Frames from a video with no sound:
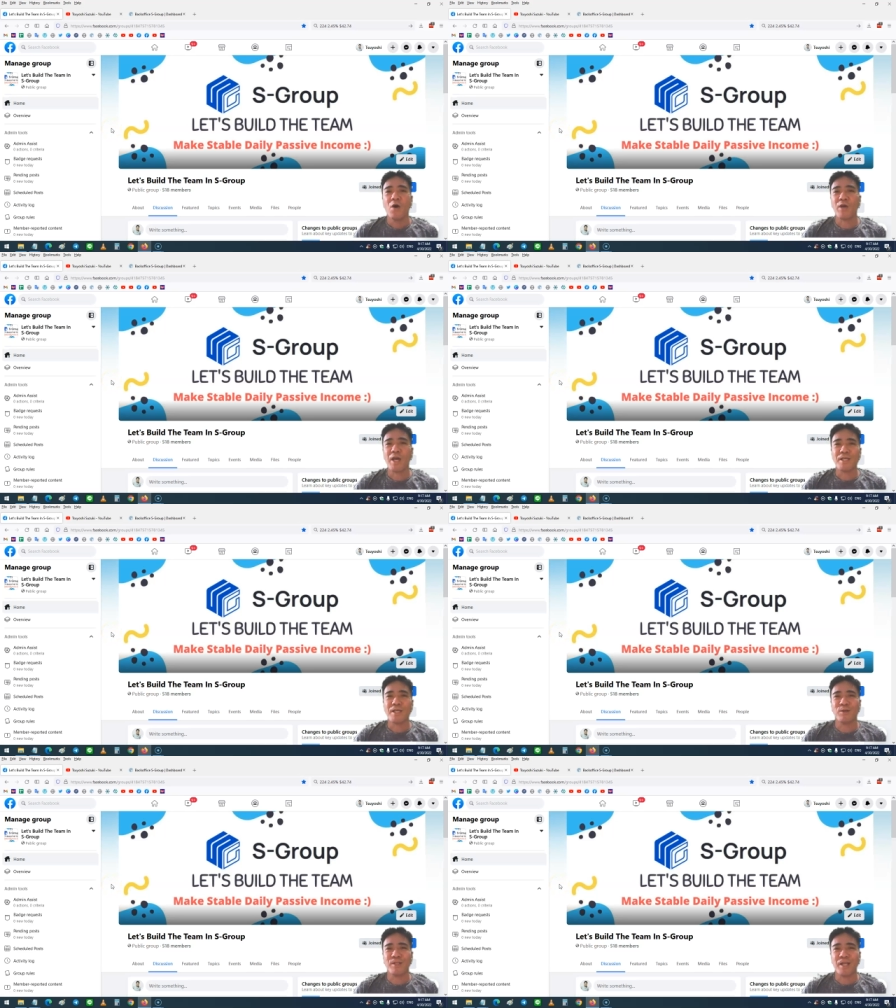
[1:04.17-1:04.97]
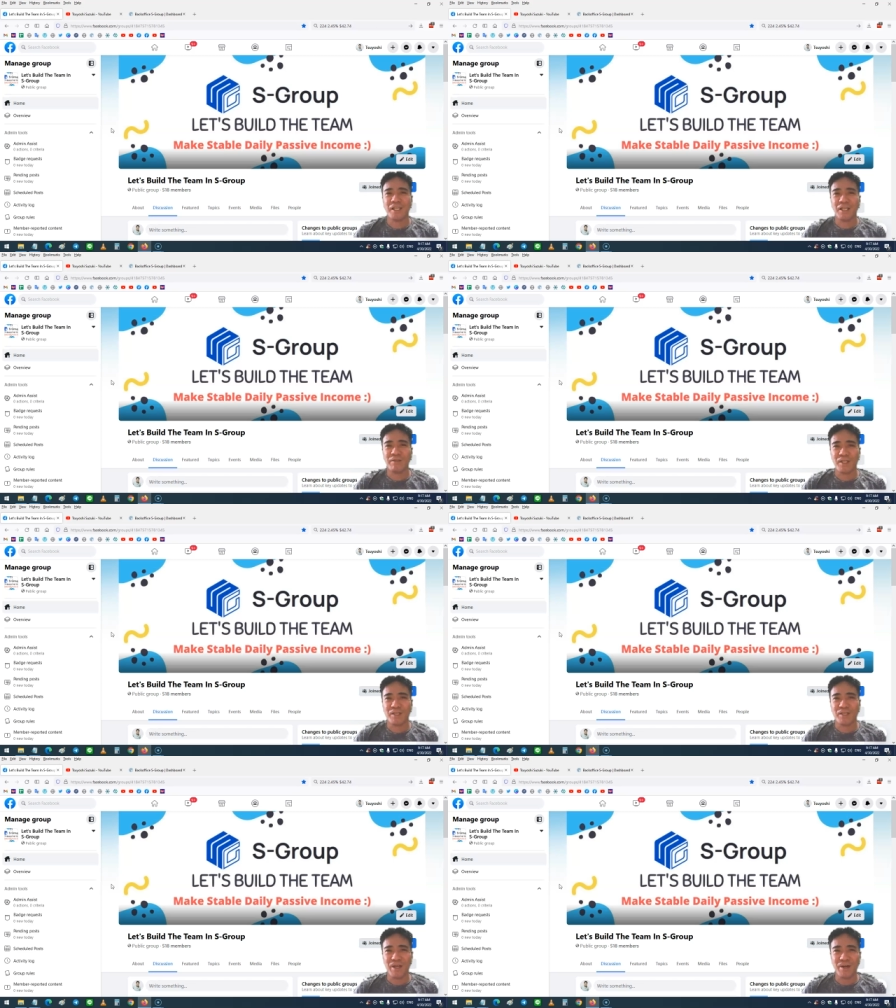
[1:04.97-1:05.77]
Okay, so that's it for
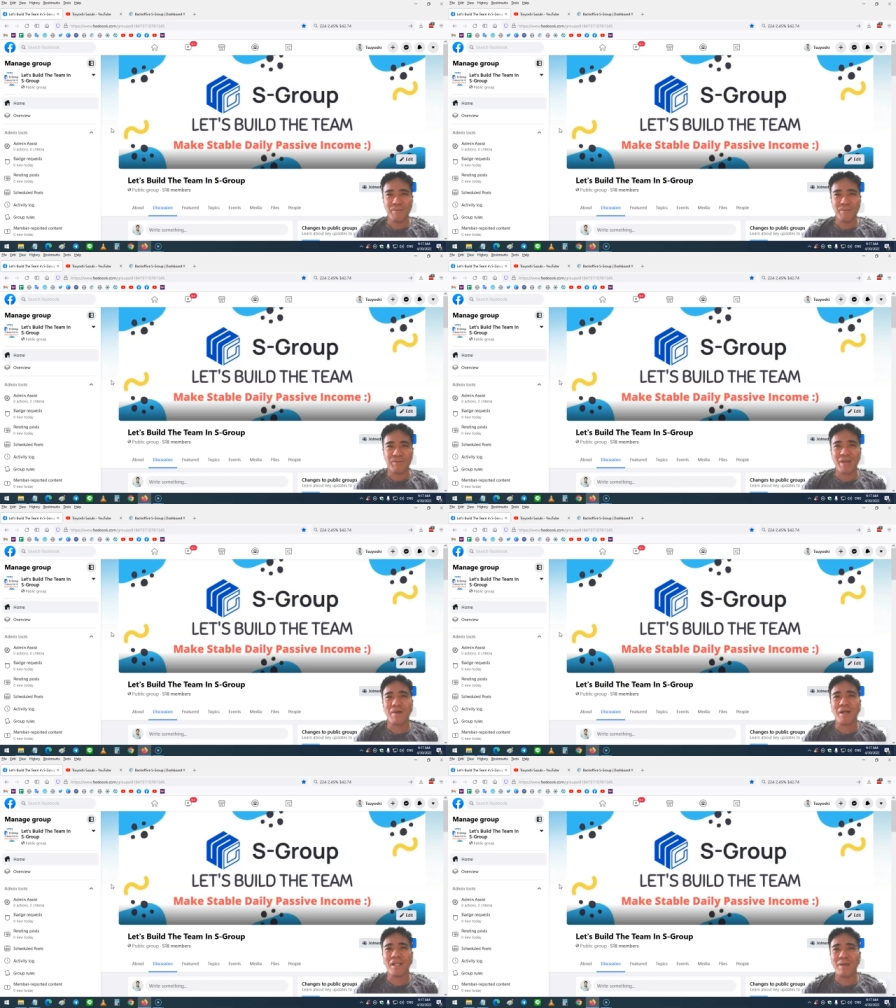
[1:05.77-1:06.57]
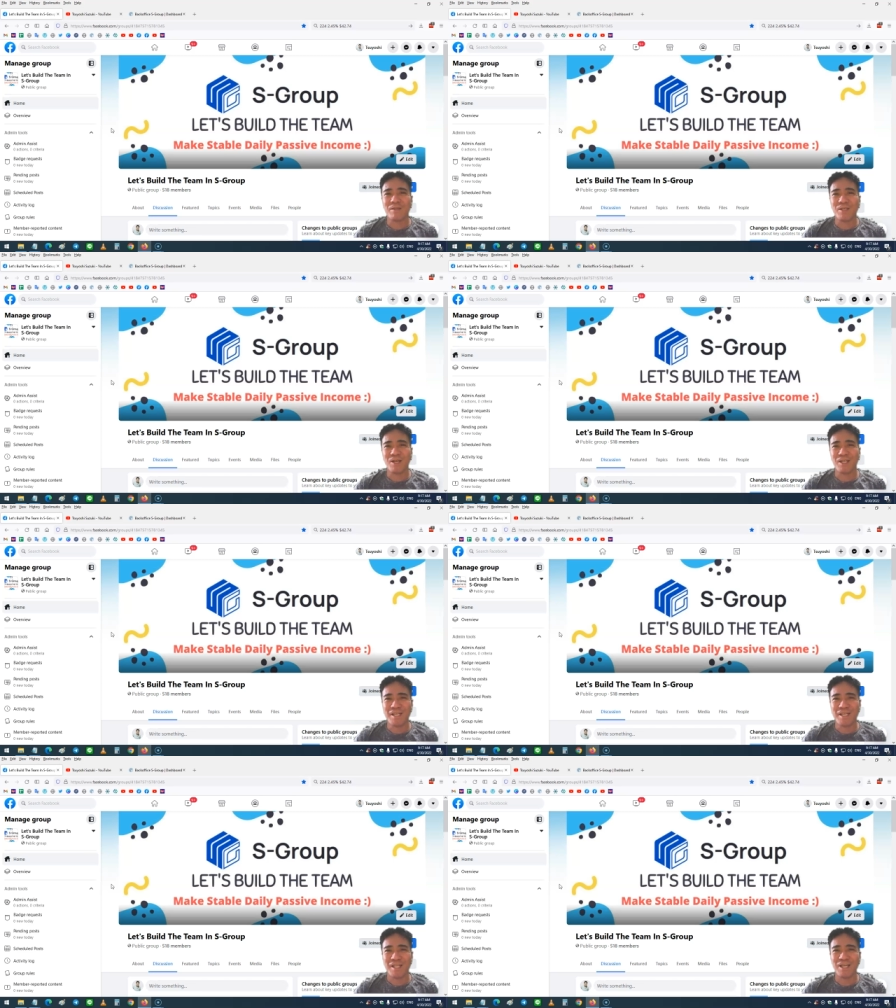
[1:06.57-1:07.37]
this video. Okay, my name is
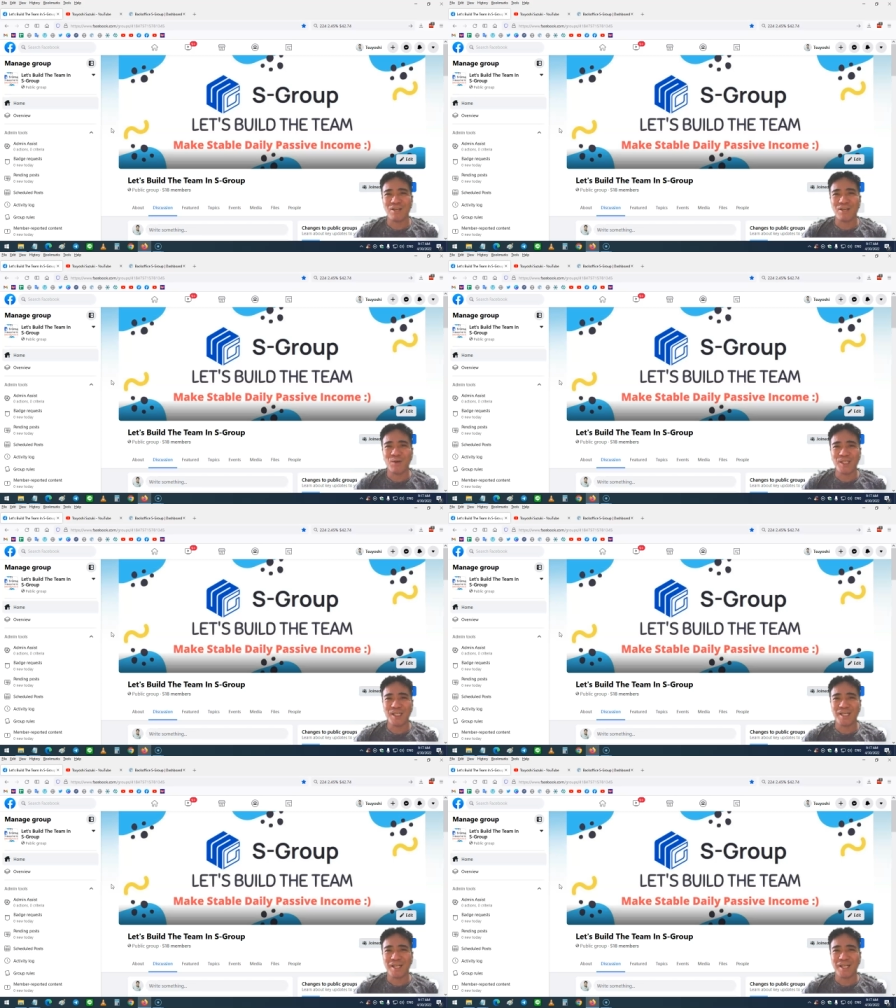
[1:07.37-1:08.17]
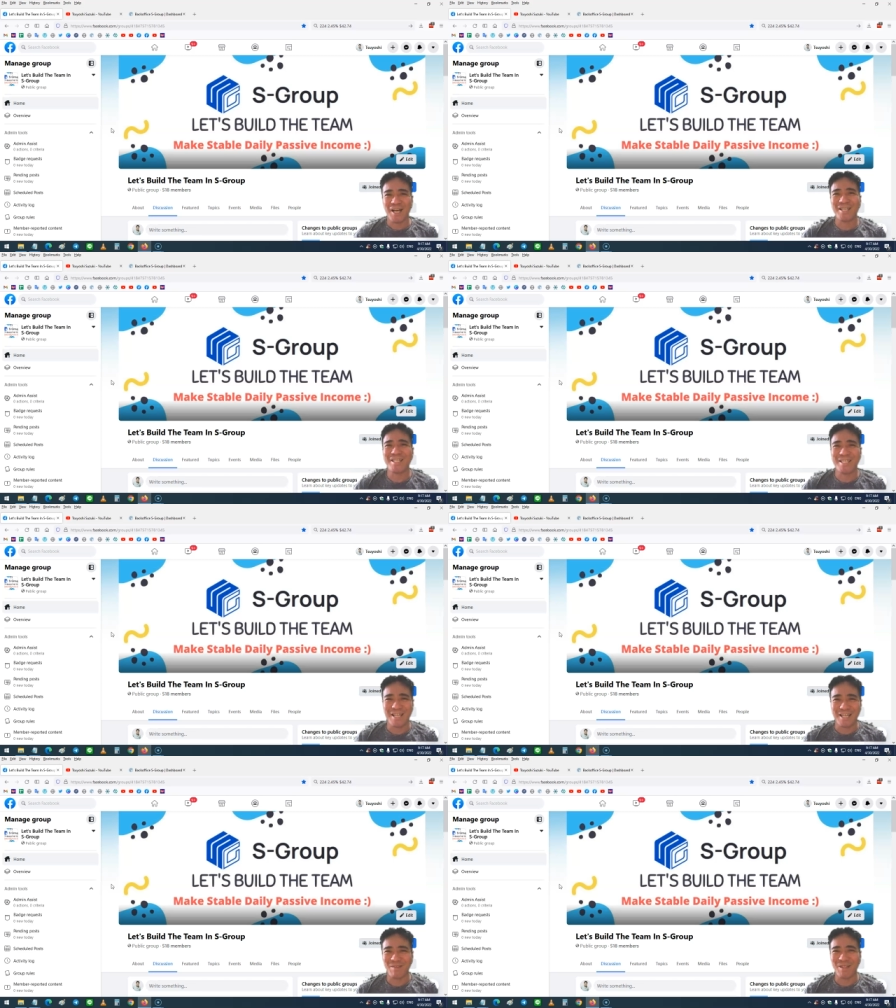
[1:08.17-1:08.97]
Yoshi. Thank you for watching and see you
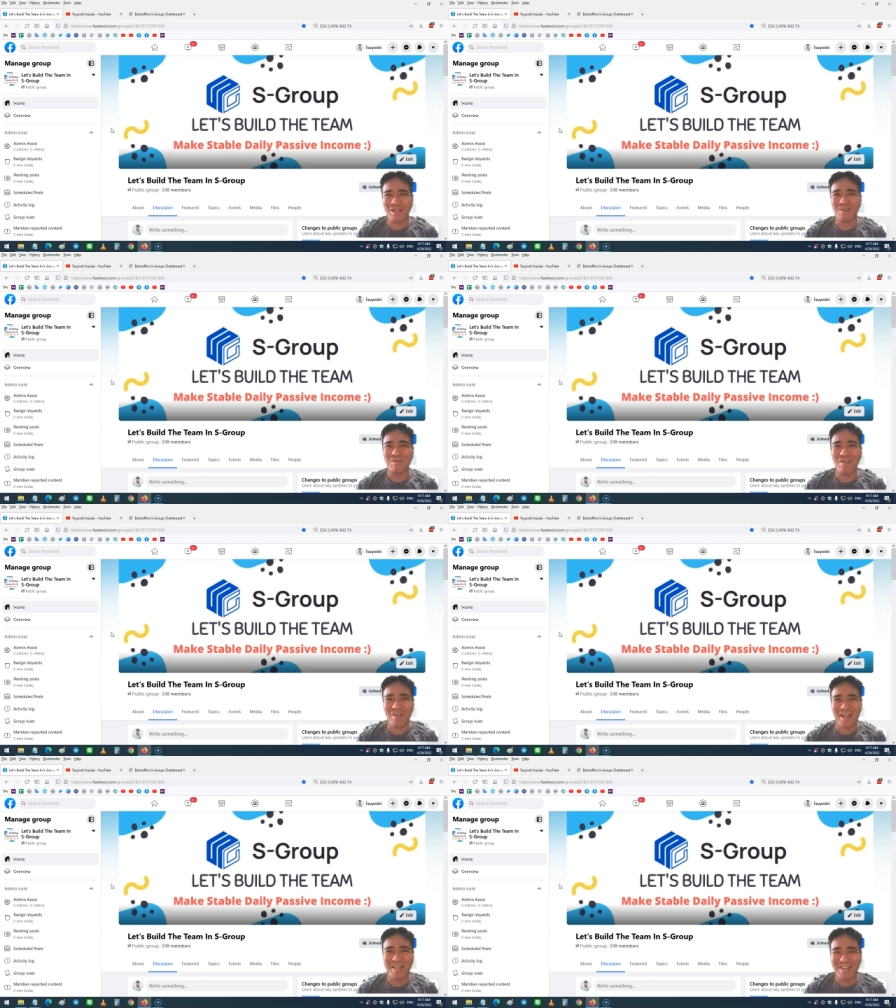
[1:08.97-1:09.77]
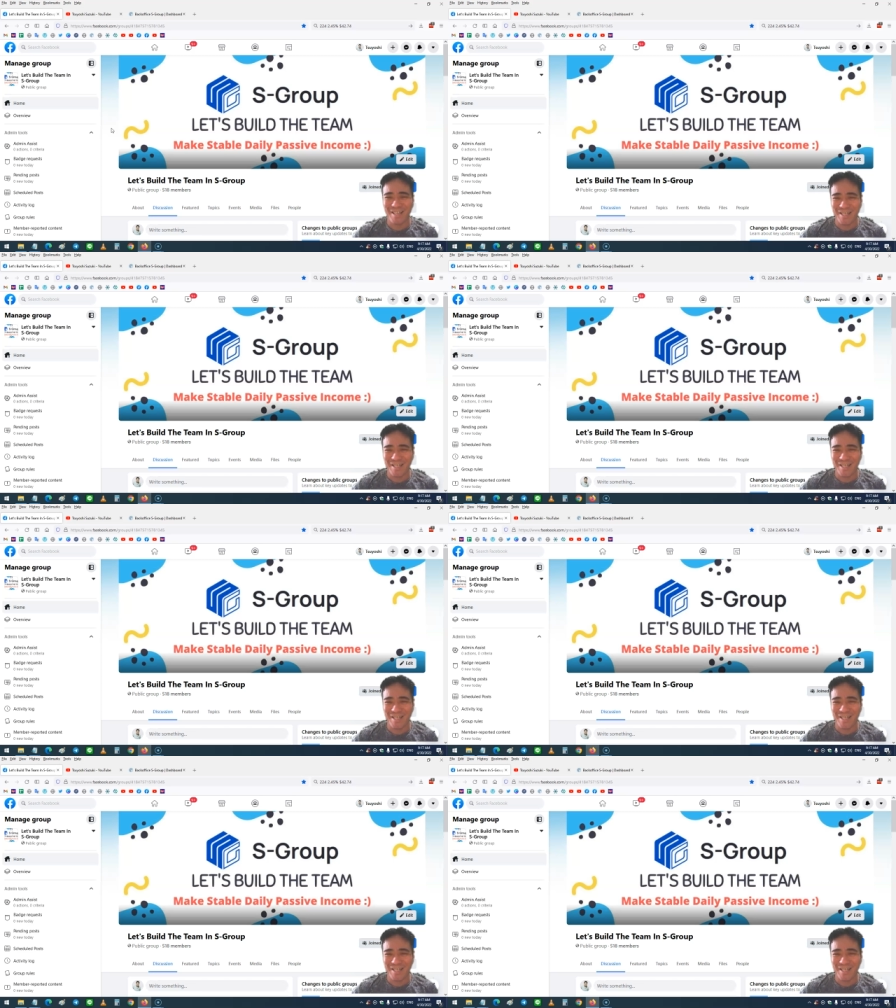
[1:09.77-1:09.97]
in the next video. Bye-bye.